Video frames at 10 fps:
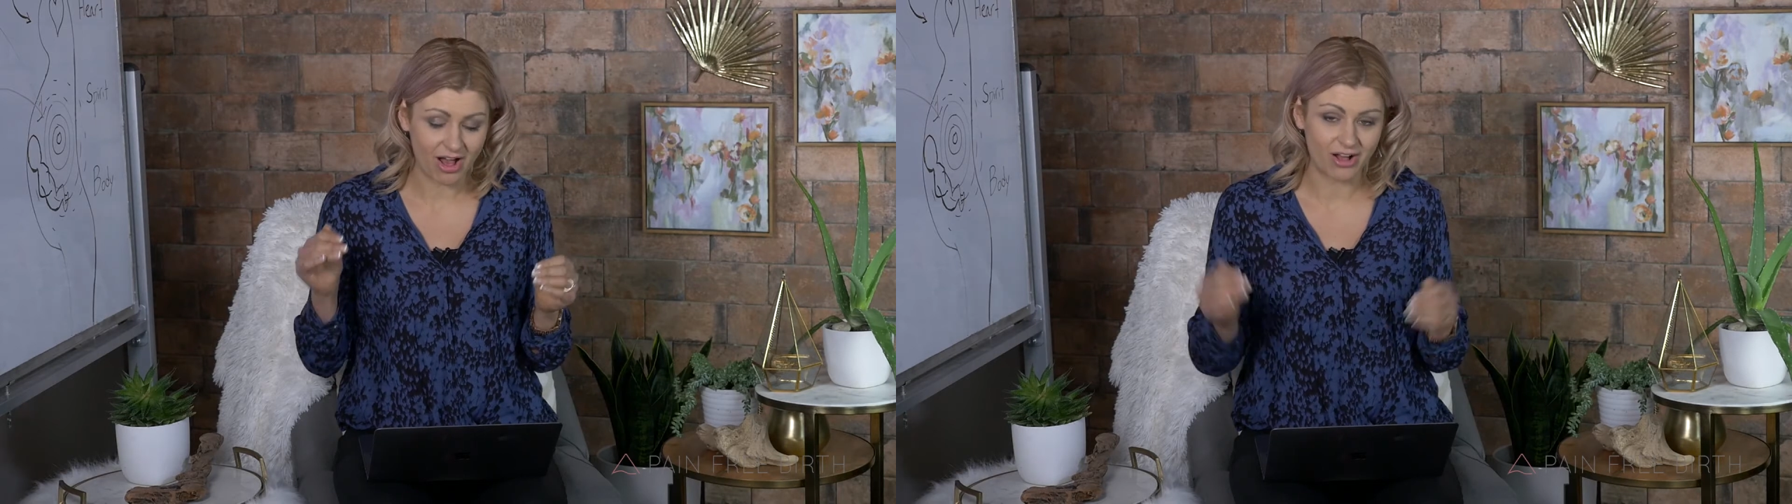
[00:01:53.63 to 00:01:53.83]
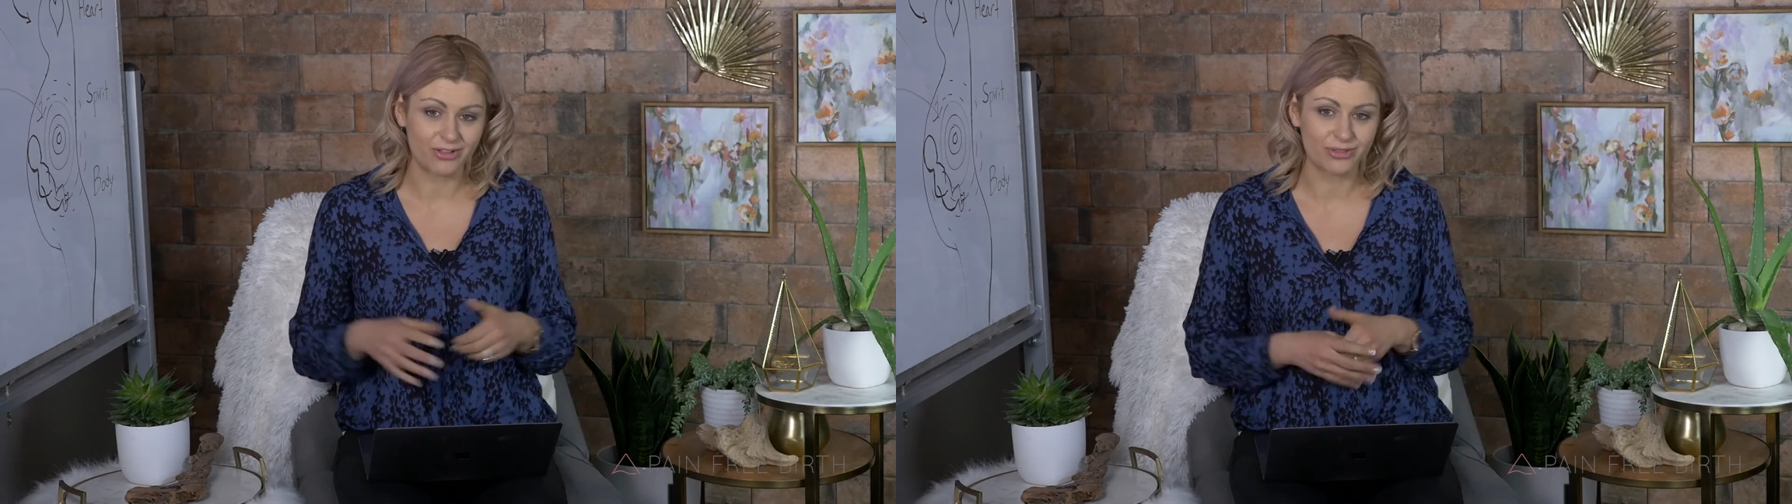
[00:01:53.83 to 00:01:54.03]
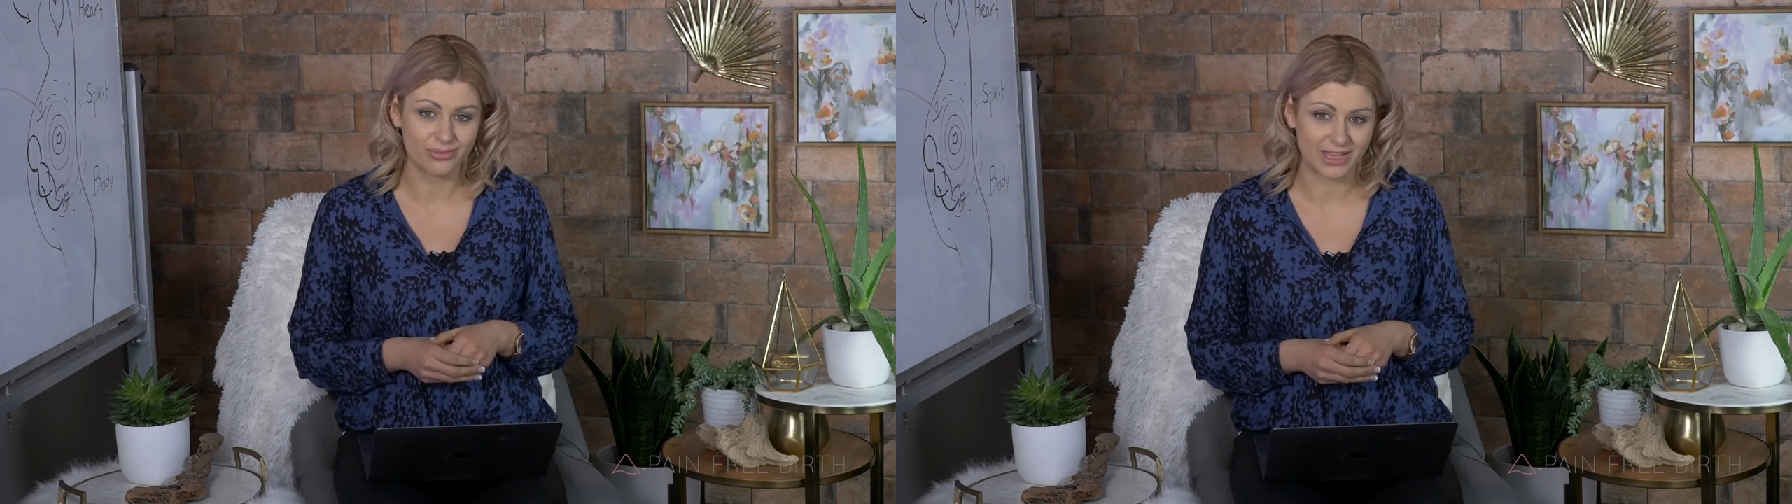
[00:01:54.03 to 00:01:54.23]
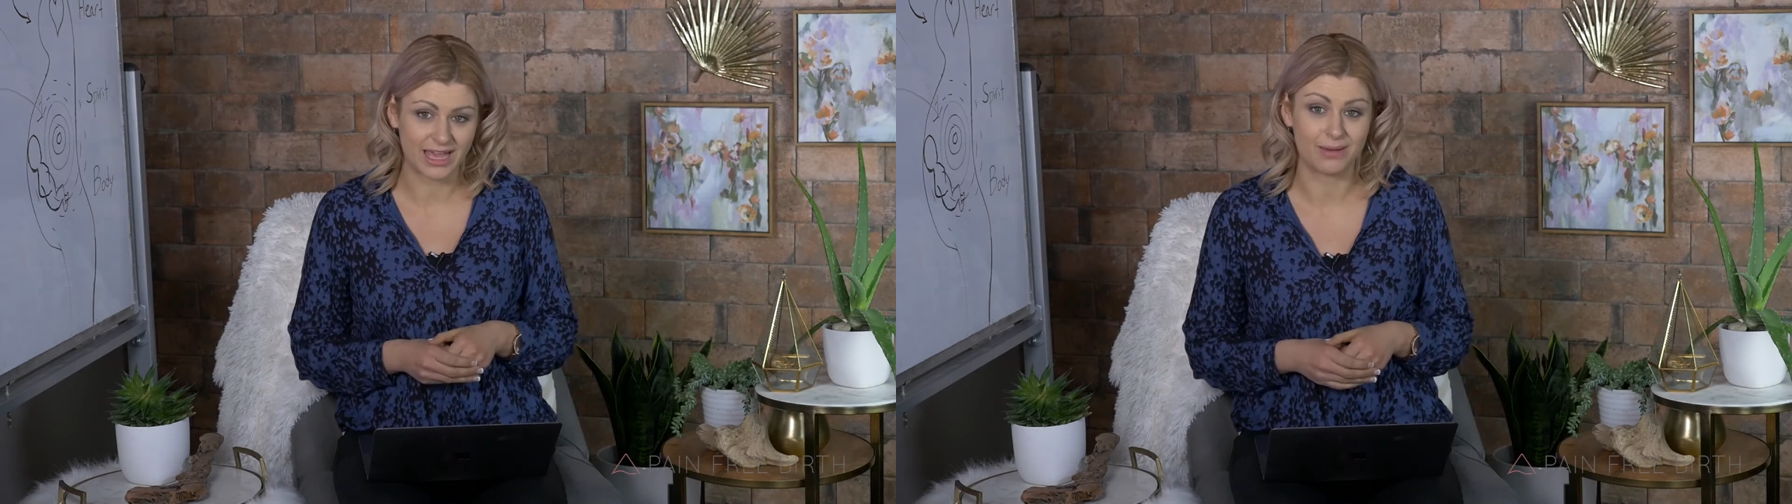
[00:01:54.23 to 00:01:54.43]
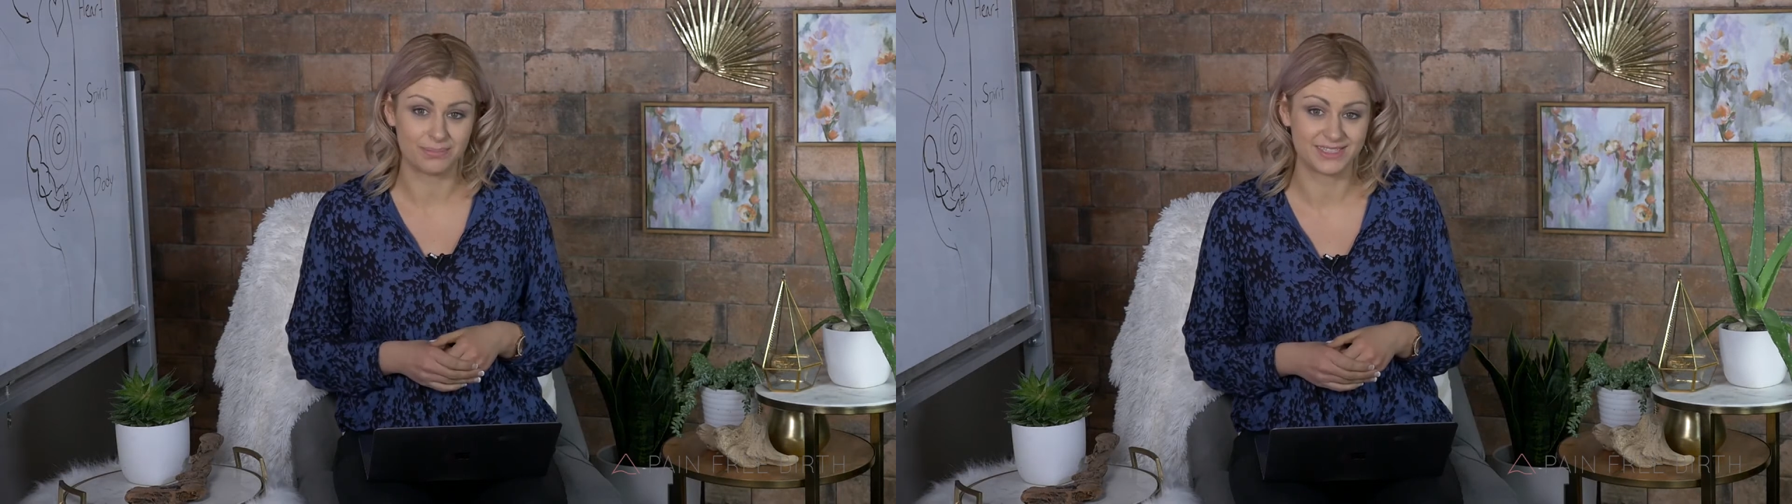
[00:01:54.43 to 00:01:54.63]
all the way
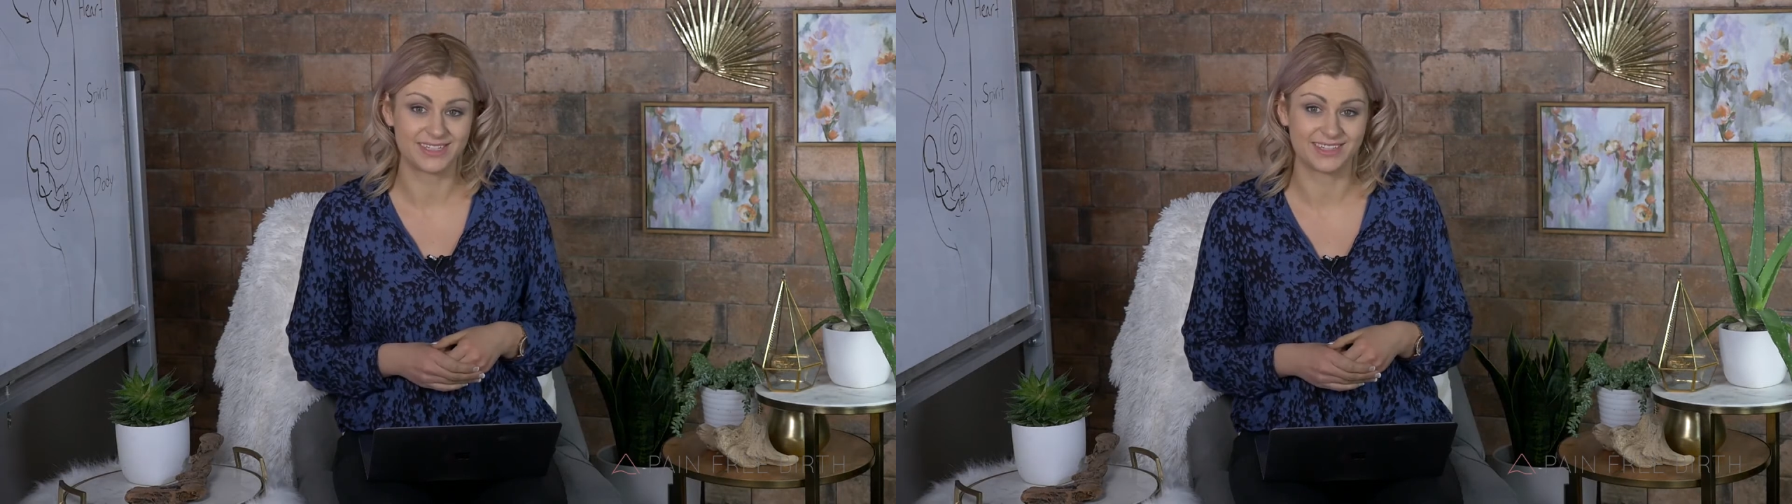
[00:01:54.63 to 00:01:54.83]
up until